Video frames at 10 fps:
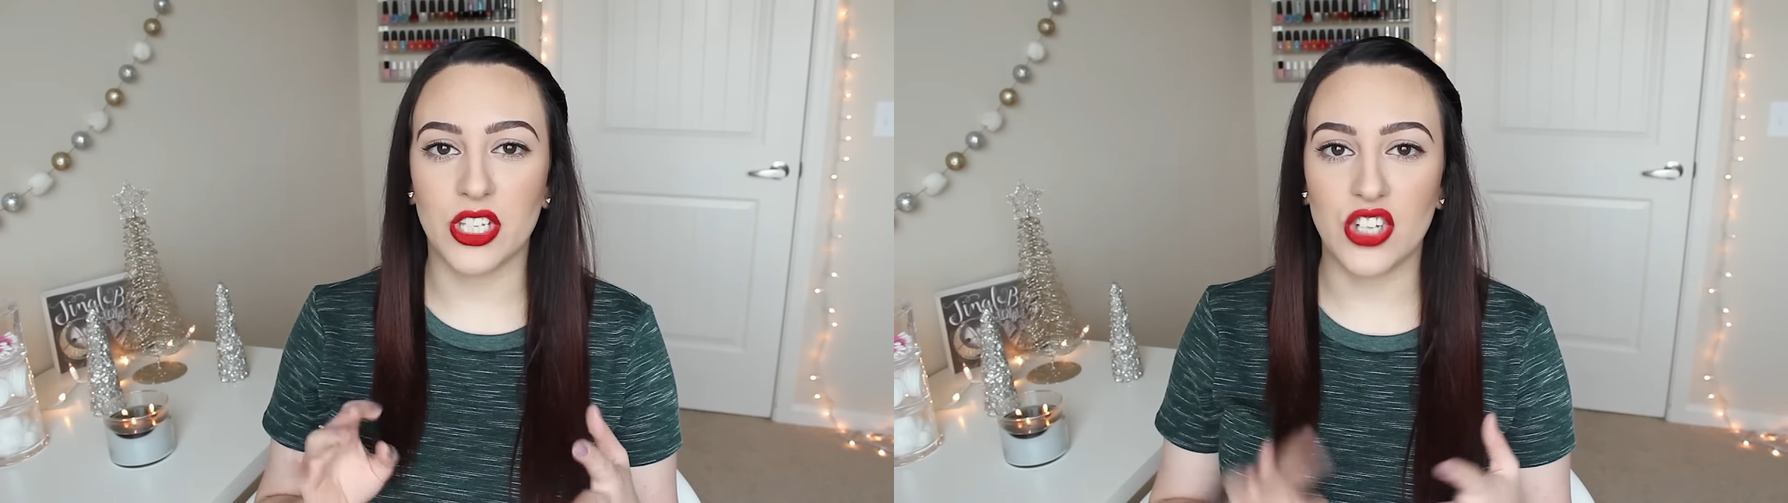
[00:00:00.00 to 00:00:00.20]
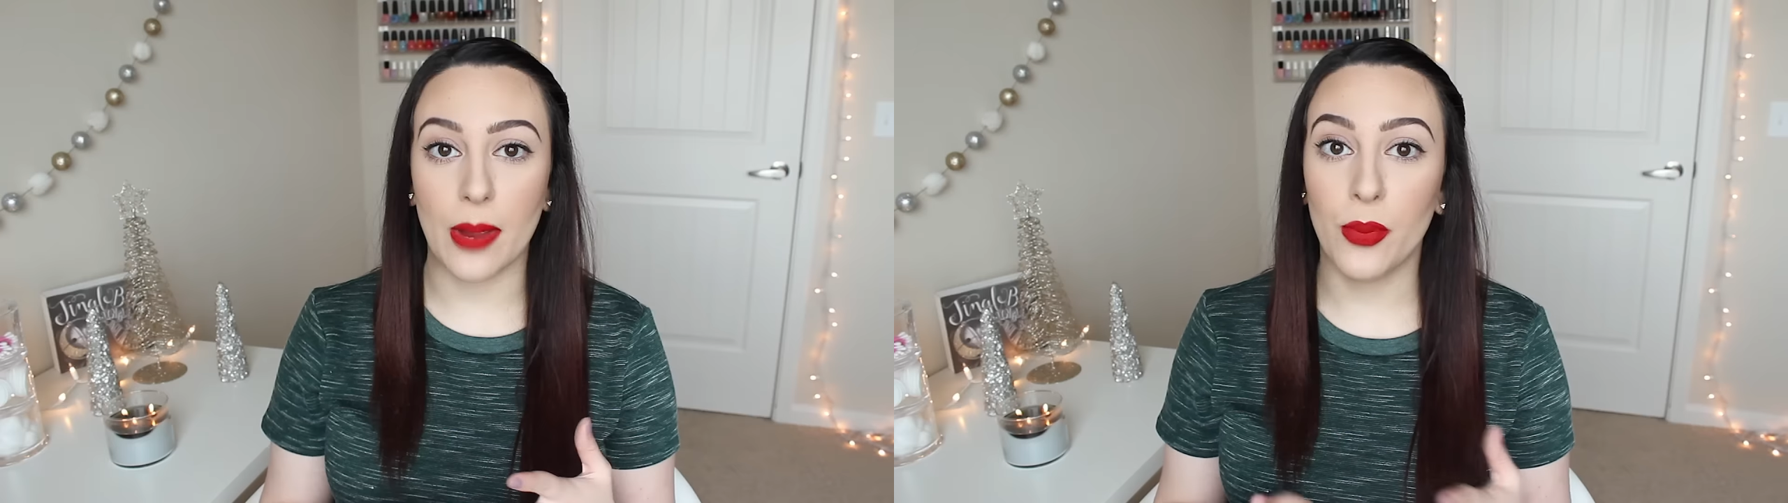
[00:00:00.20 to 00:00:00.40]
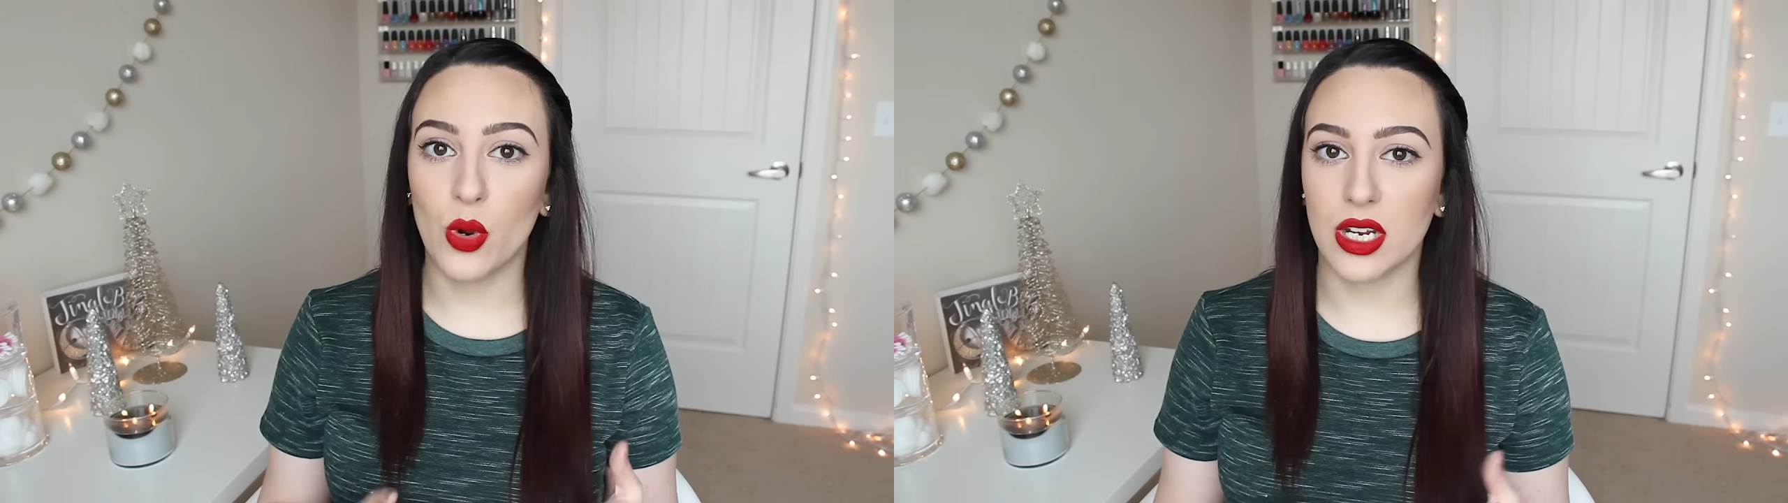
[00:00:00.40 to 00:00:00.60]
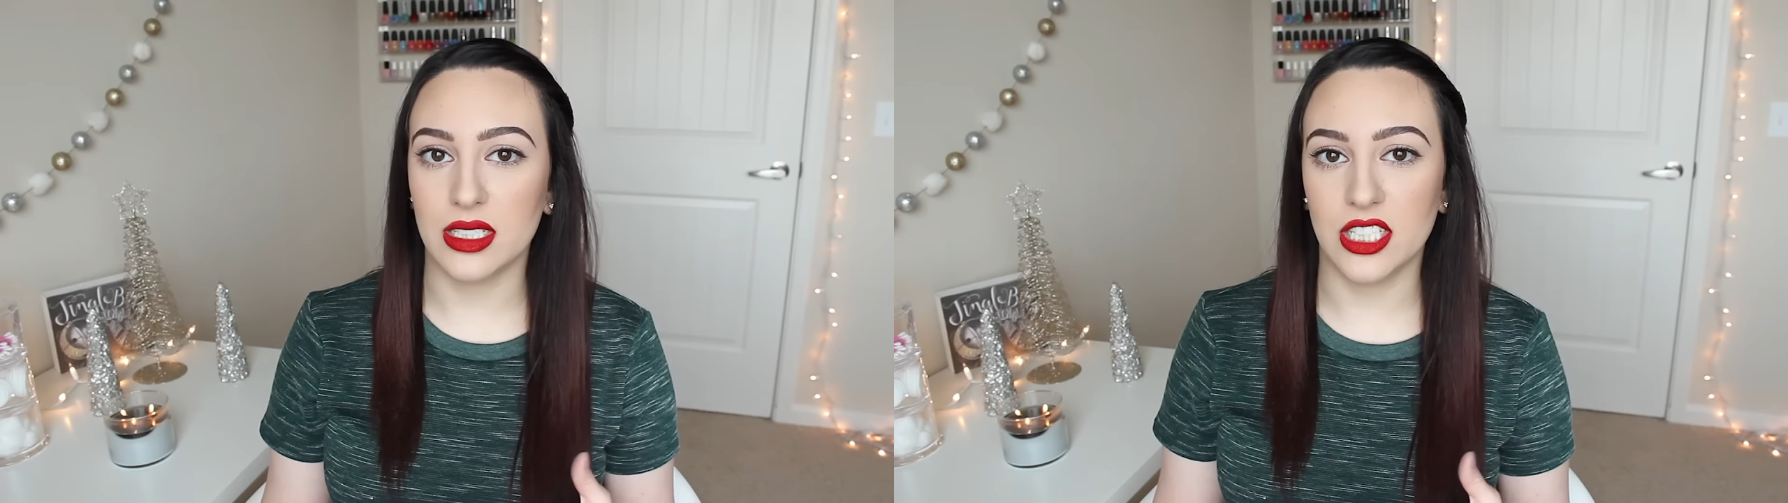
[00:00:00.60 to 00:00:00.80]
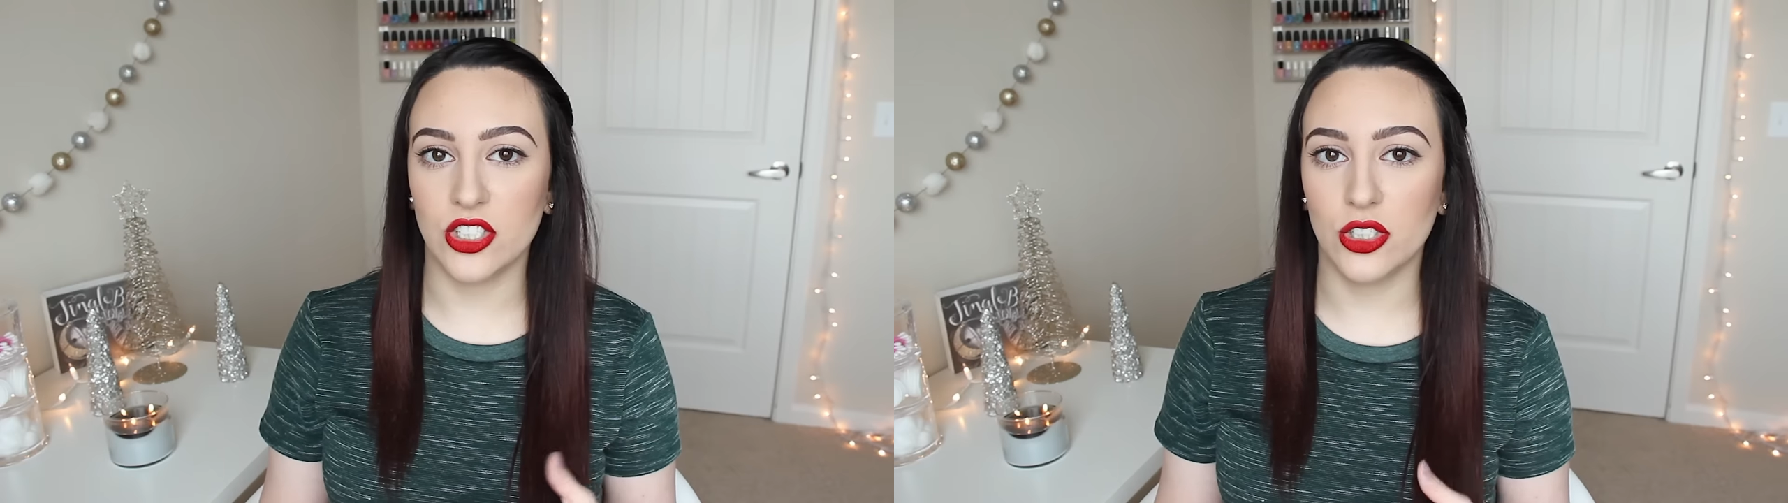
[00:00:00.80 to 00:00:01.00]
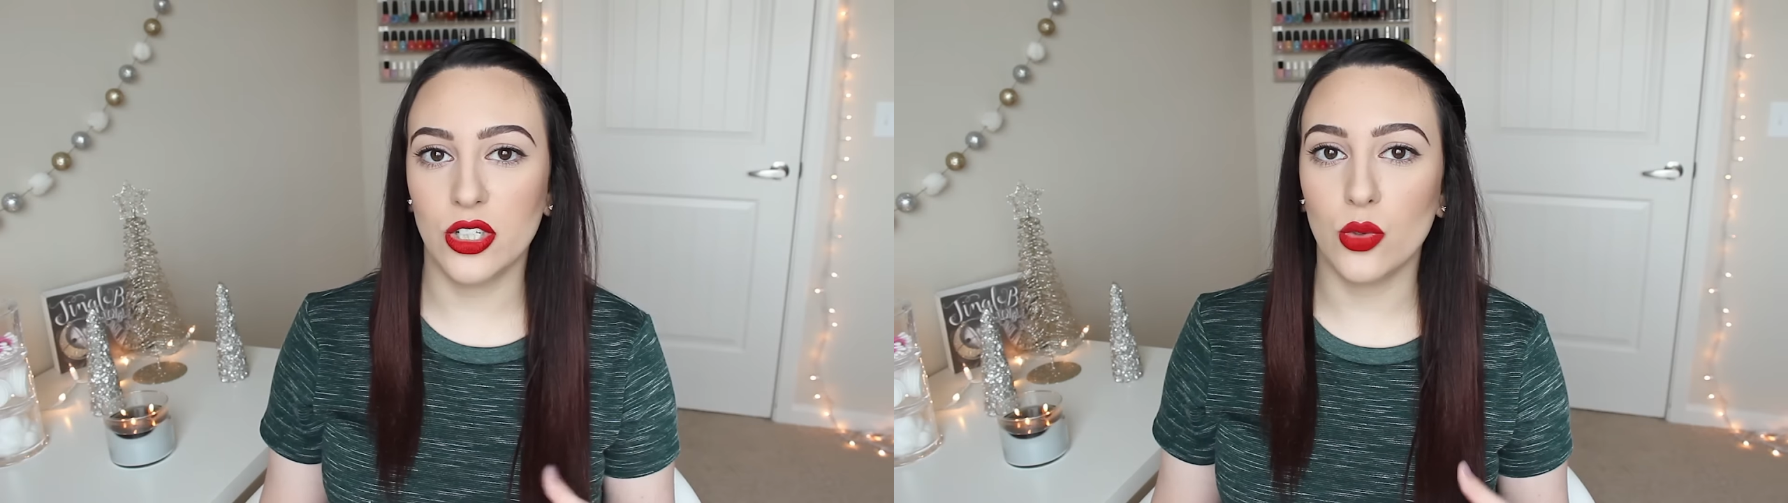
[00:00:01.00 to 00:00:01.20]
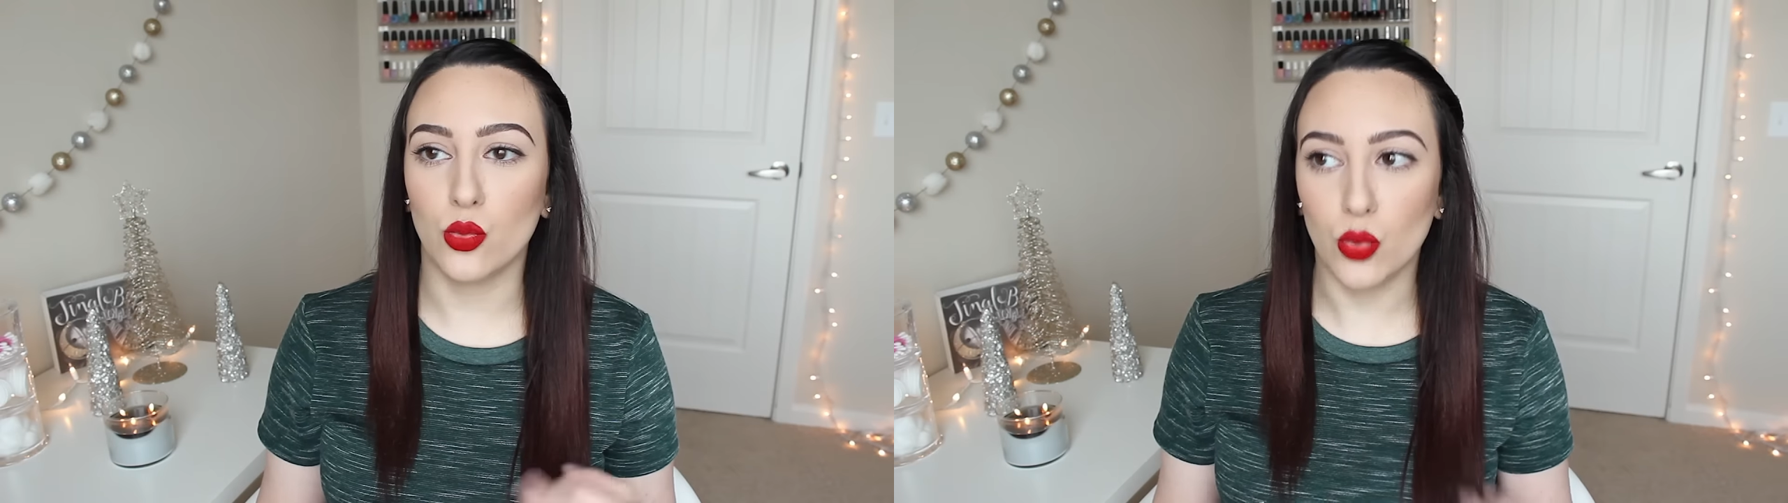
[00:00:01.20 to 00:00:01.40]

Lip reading: shampoo and conditioner